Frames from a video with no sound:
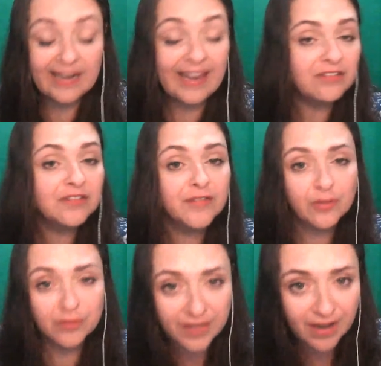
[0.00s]
allows
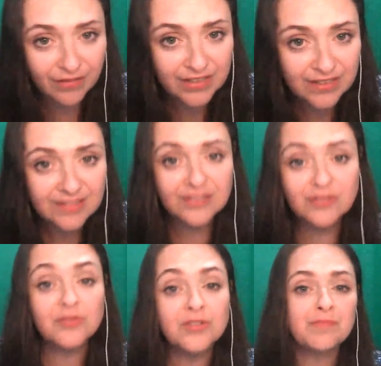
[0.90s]
for good
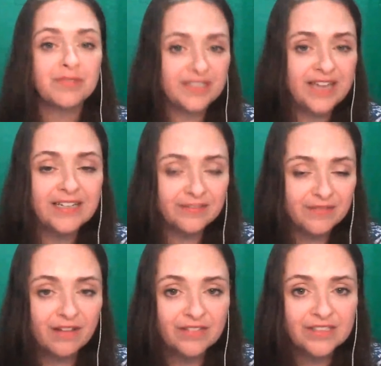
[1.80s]
governance, good
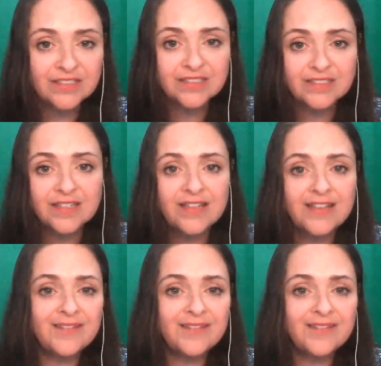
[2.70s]
protective governance.